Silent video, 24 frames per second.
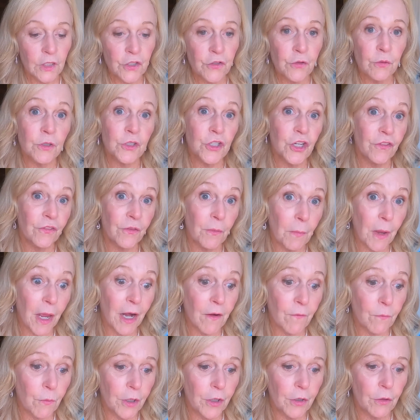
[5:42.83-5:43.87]
So it's just a
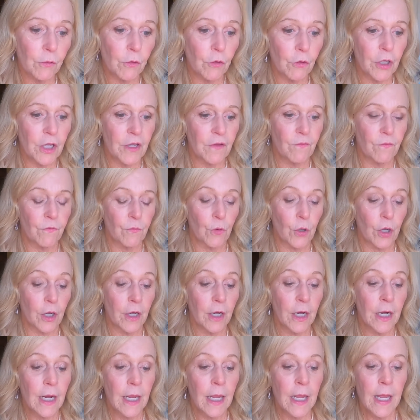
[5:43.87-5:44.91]
matter of what you're looking
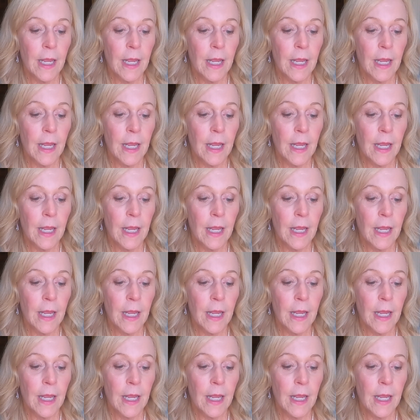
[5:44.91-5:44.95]
for.